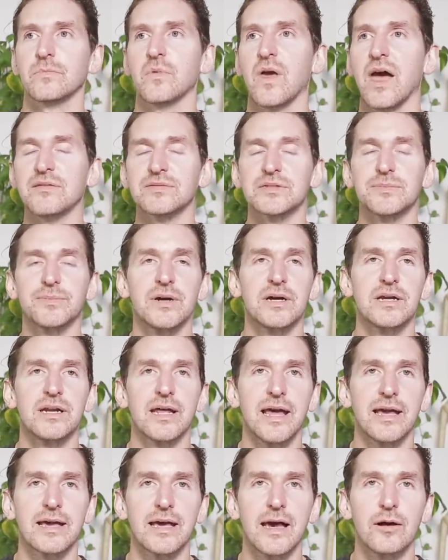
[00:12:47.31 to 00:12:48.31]
have somebody to
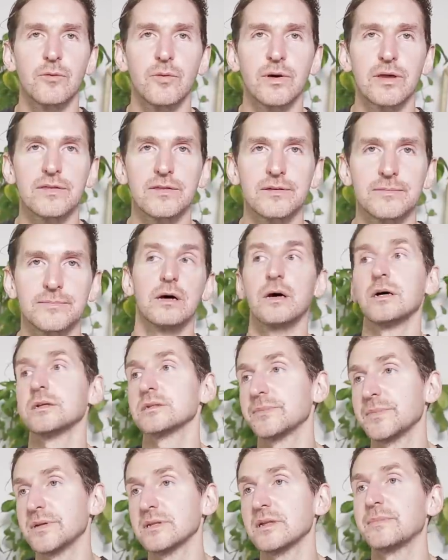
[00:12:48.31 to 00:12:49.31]
hang out with.
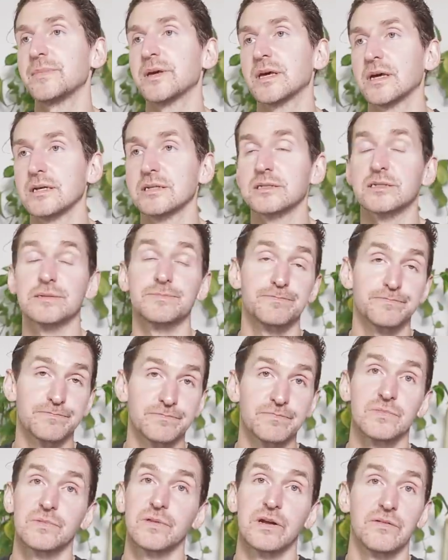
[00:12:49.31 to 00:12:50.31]
Ultimately, because
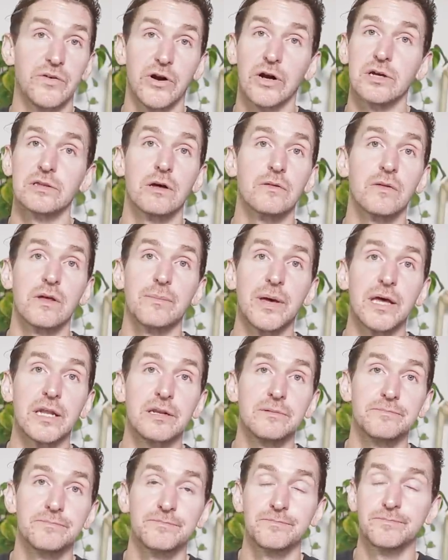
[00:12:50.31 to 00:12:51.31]
they're very lonely
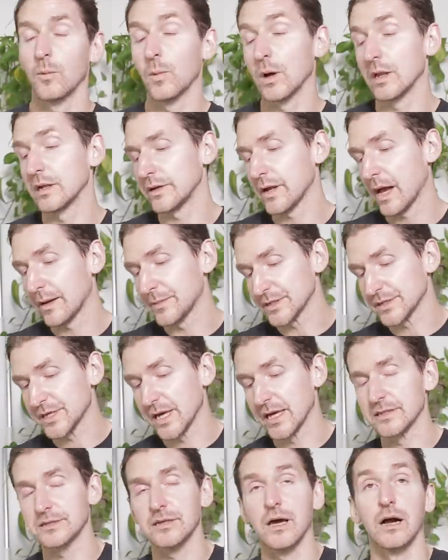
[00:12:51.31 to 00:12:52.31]
men. Well, in Dahmer's
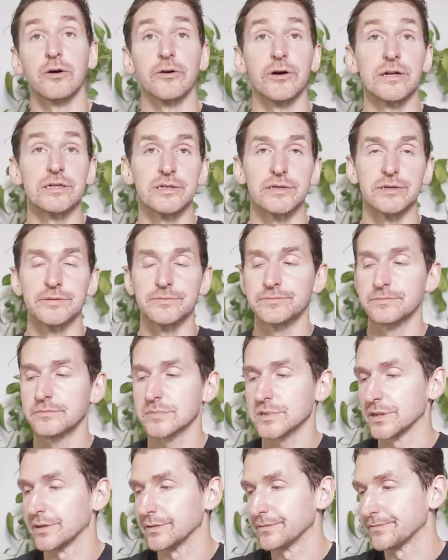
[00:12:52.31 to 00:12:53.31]
case, hungry too.
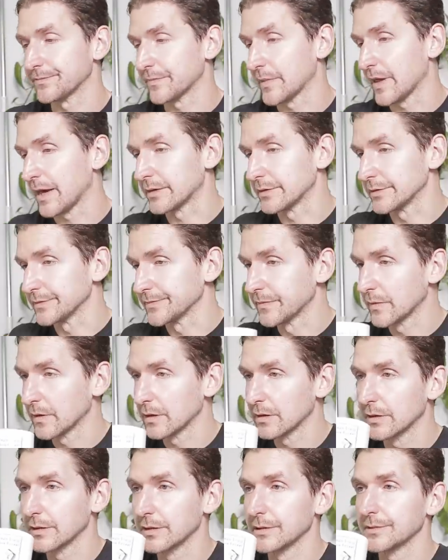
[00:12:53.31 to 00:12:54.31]
So that old
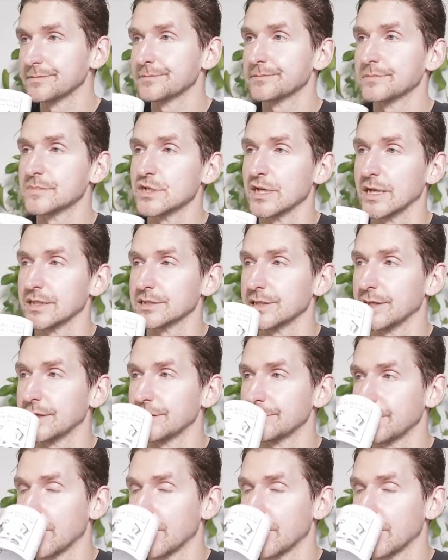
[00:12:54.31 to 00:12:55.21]
chestnut.